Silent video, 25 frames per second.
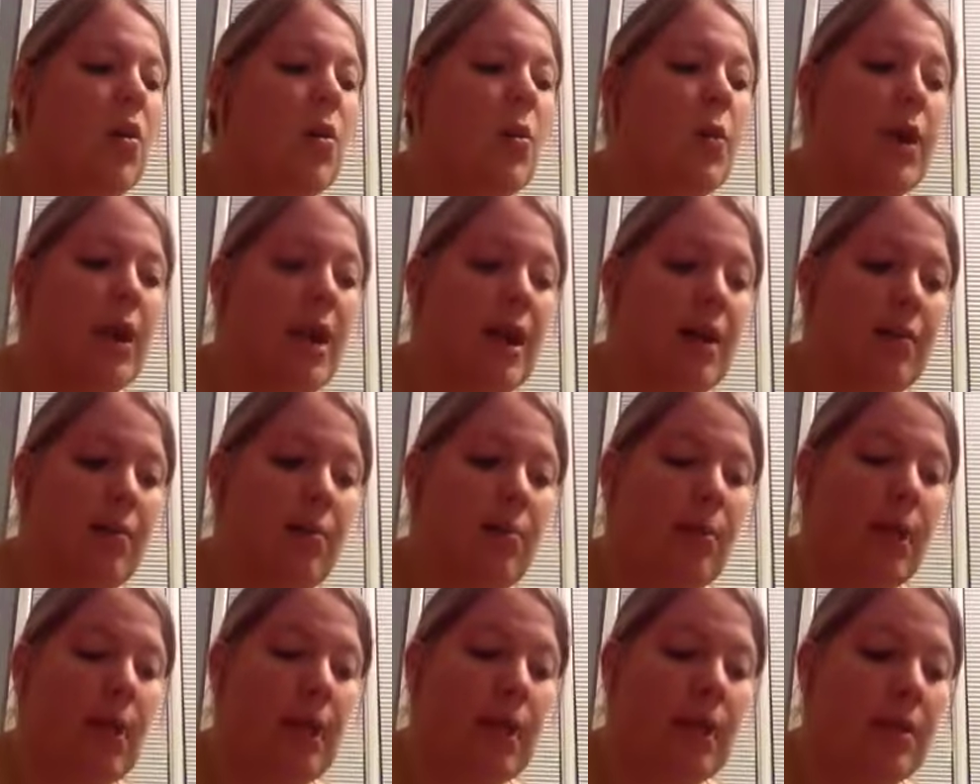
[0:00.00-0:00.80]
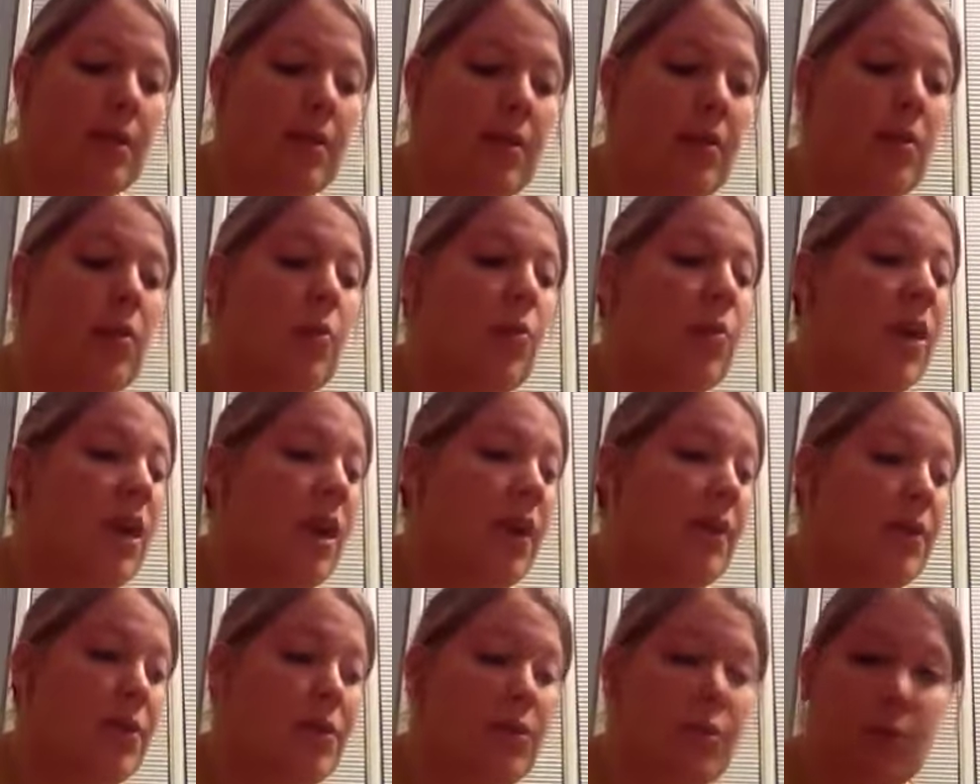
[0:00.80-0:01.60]
we have wind, we
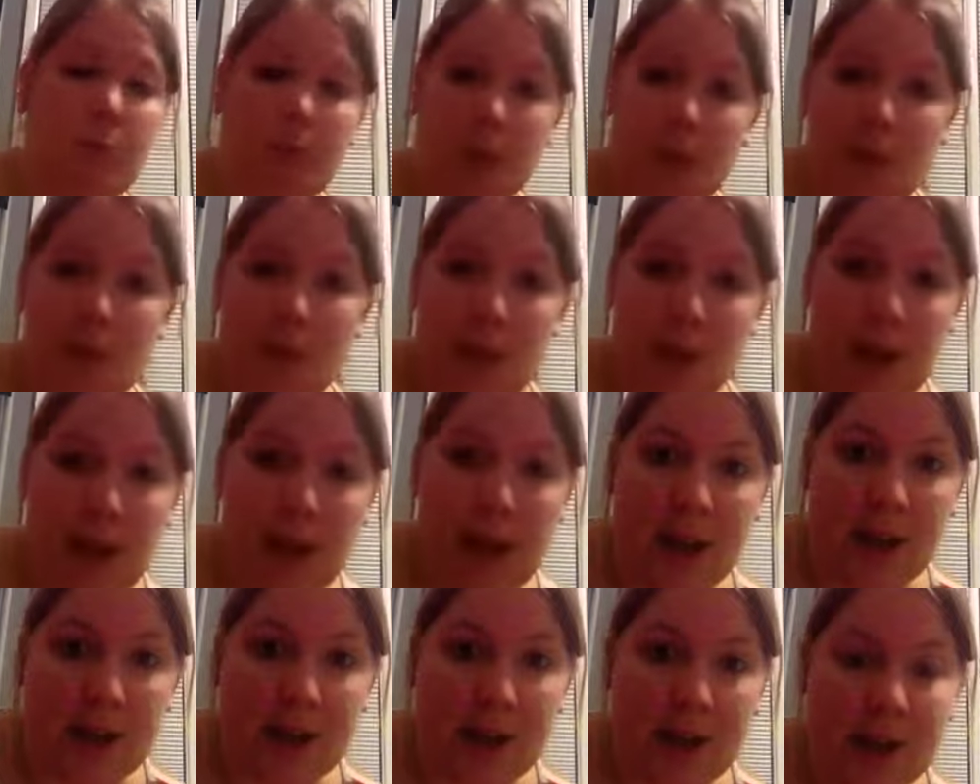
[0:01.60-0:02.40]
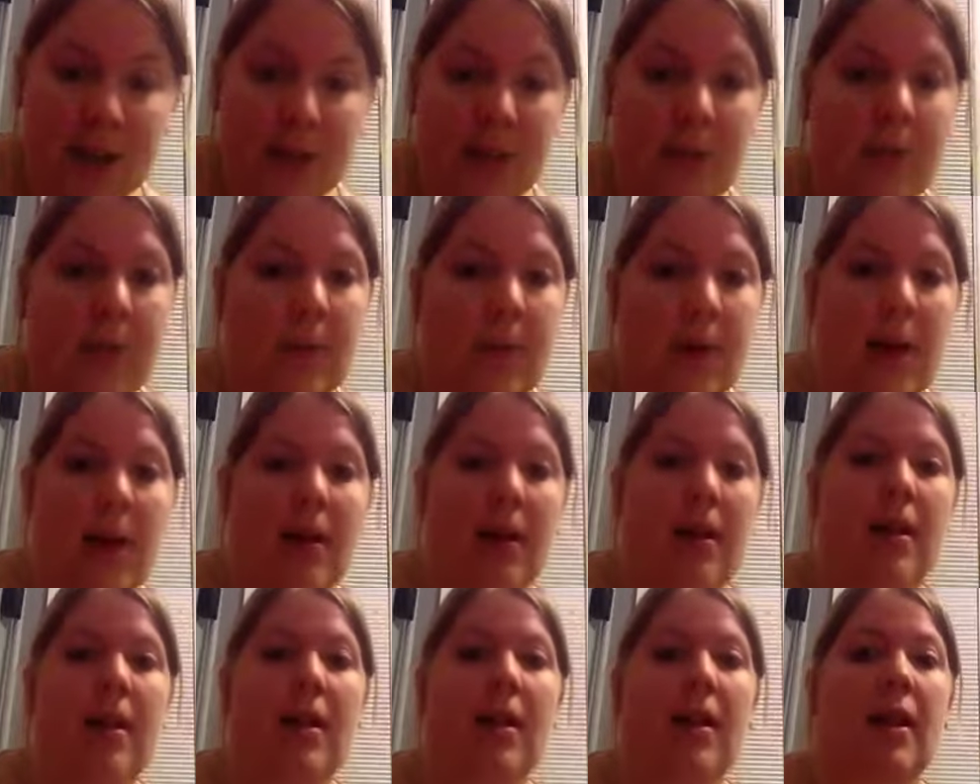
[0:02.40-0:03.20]
have storm clouds,
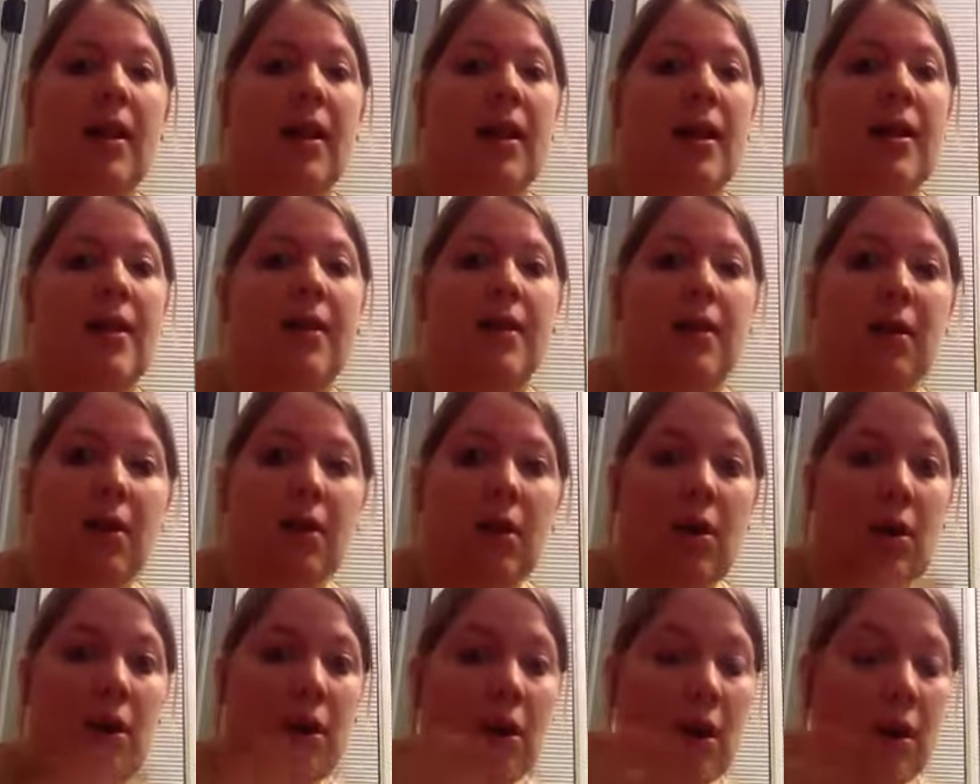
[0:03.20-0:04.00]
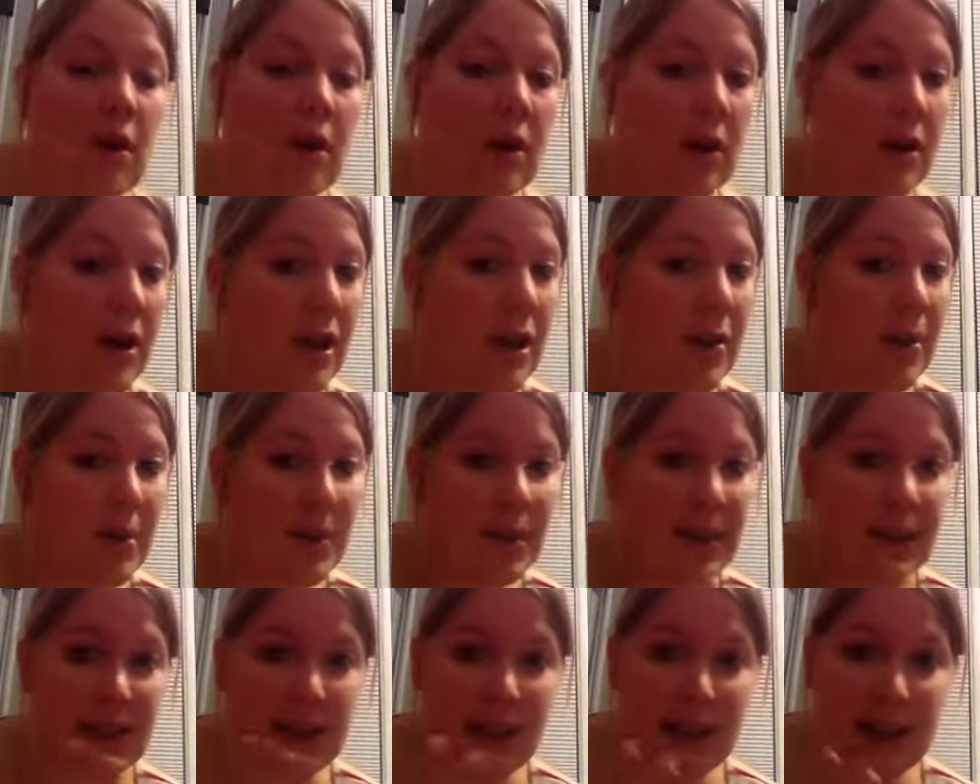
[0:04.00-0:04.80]
okay? And they're all
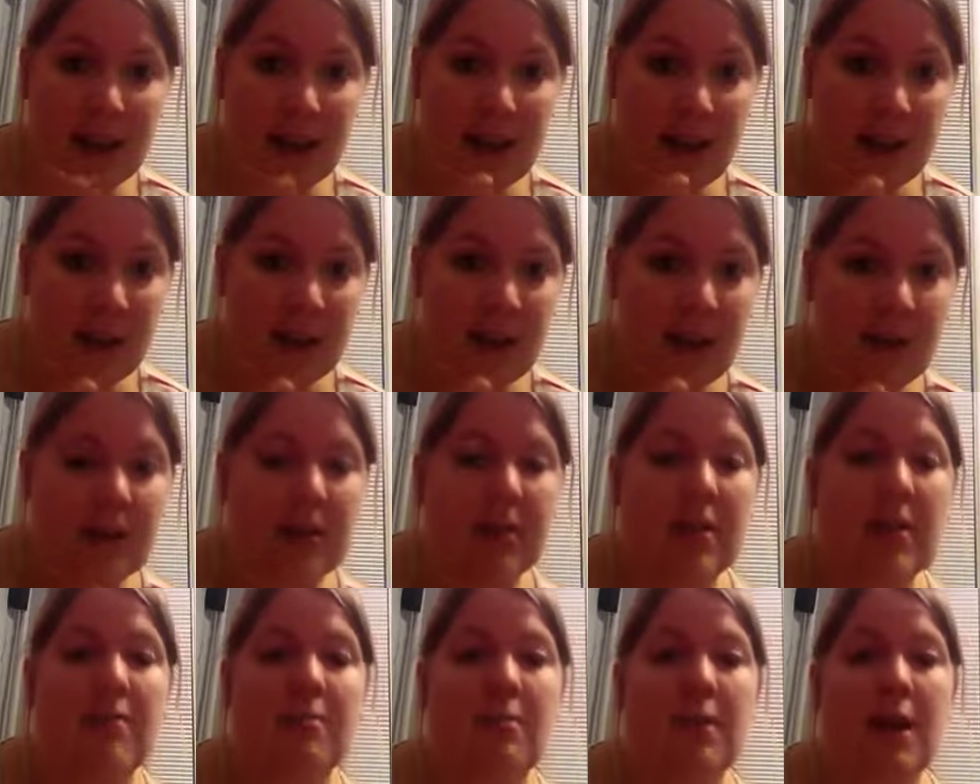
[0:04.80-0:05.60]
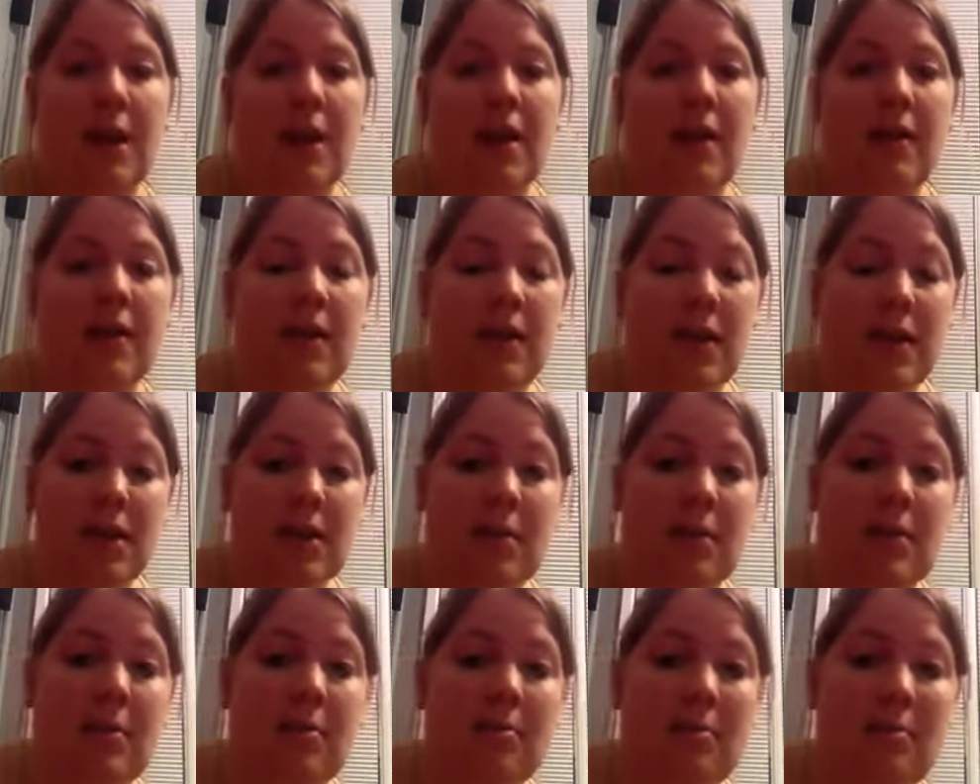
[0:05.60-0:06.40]
coming together to make this
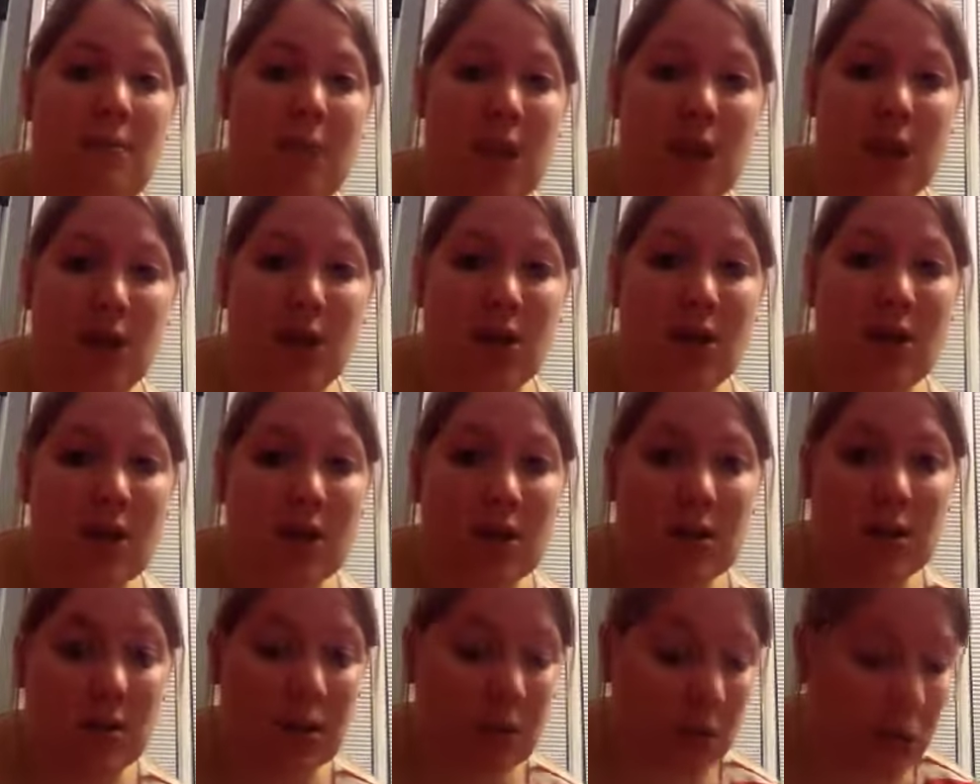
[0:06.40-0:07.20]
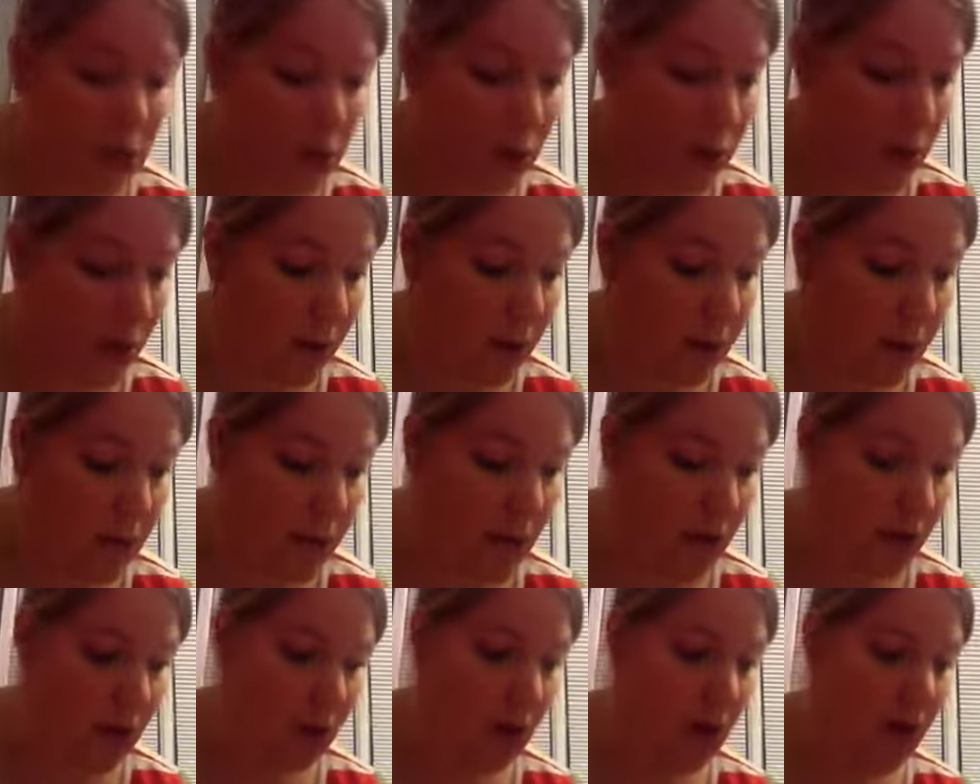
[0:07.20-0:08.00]
major storm,
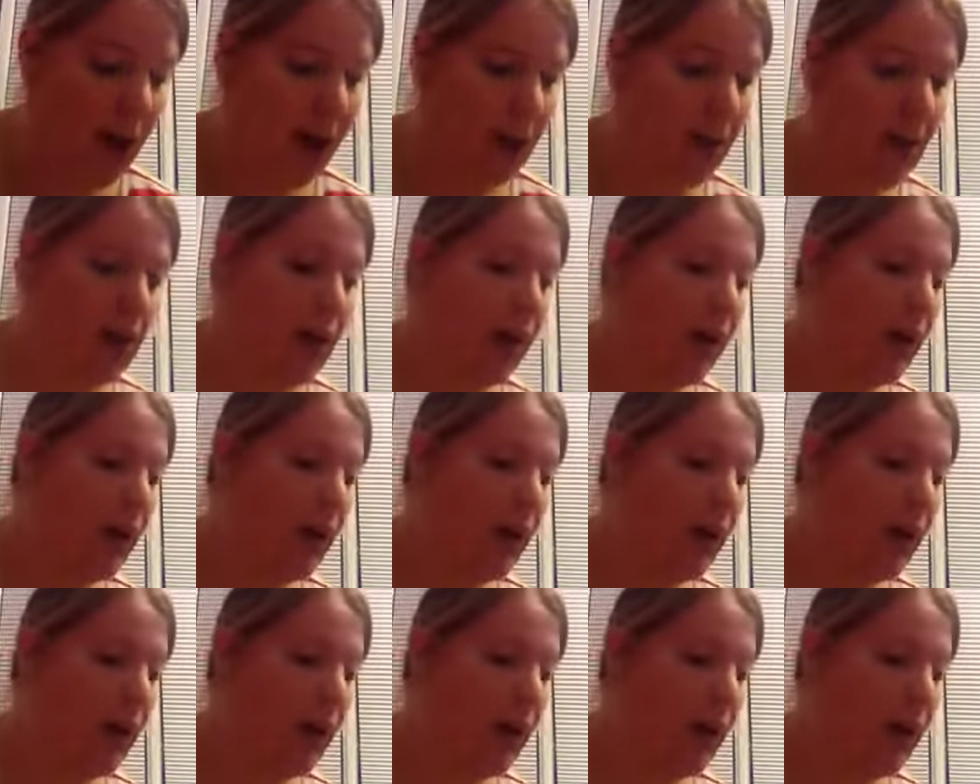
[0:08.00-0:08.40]
okay?